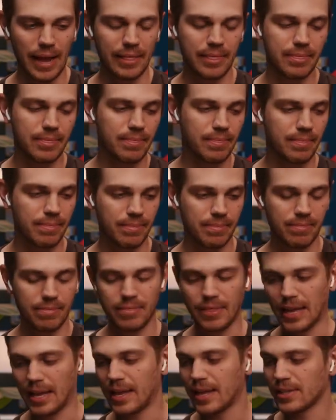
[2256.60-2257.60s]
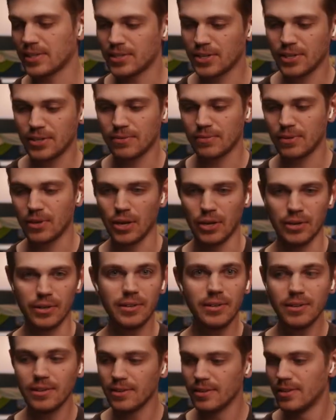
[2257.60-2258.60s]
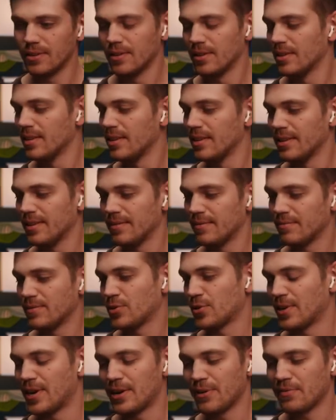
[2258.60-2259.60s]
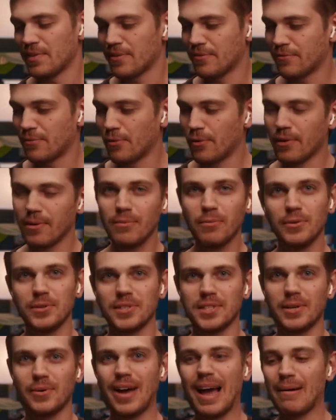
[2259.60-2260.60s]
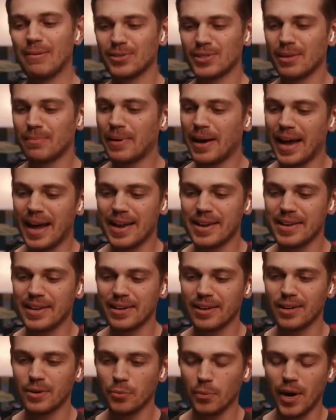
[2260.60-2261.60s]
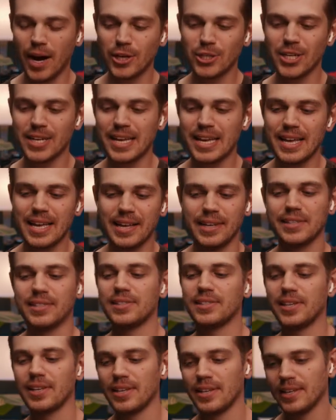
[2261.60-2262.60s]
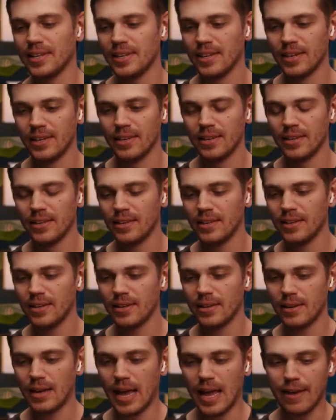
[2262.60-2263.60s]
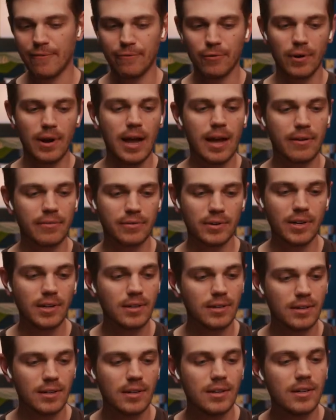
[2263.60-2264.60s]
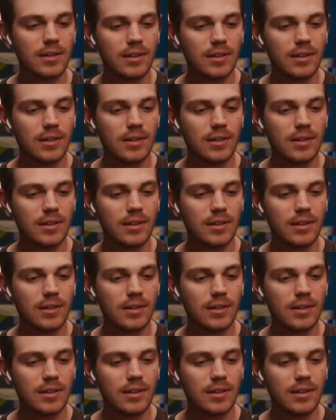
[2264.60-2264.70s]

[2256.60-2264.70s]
I think it's good. Tornado V4, we'll see what happens with the Pioneer. YJEST, A for effort.